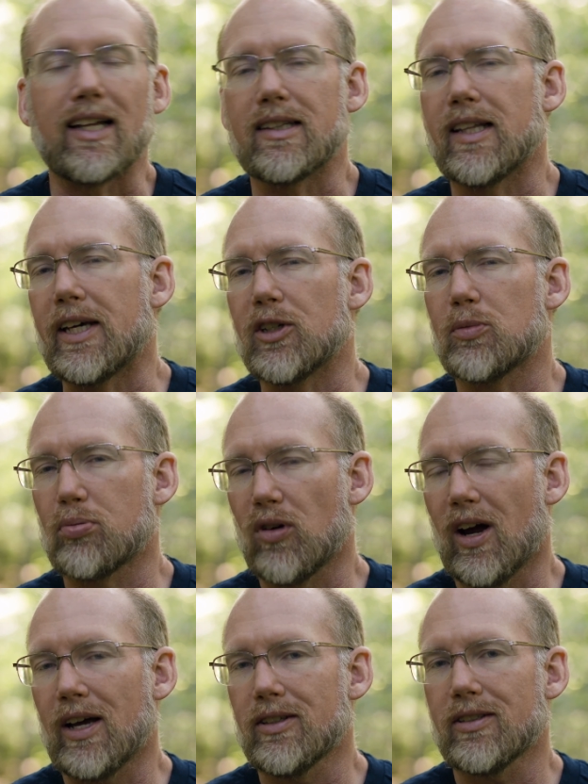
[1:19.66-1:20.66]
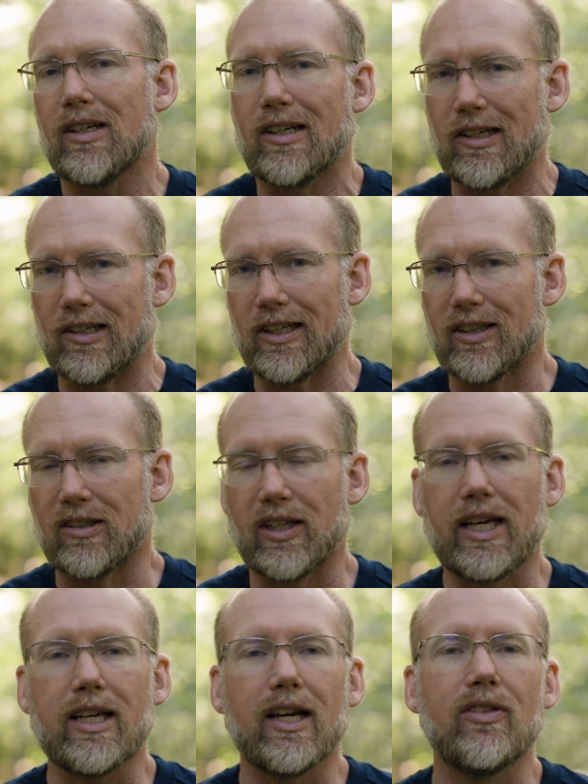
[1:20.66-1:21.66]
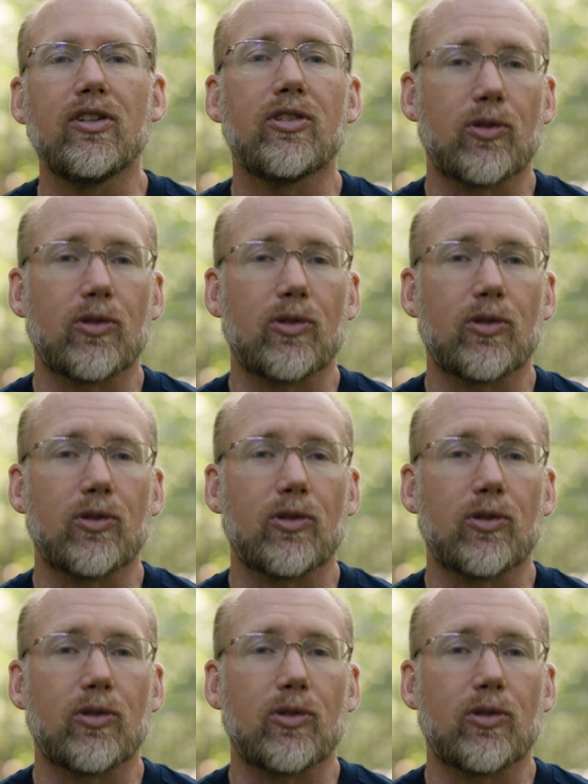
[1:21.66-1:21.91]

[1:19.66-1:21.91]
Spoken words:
and latest price, click the link in the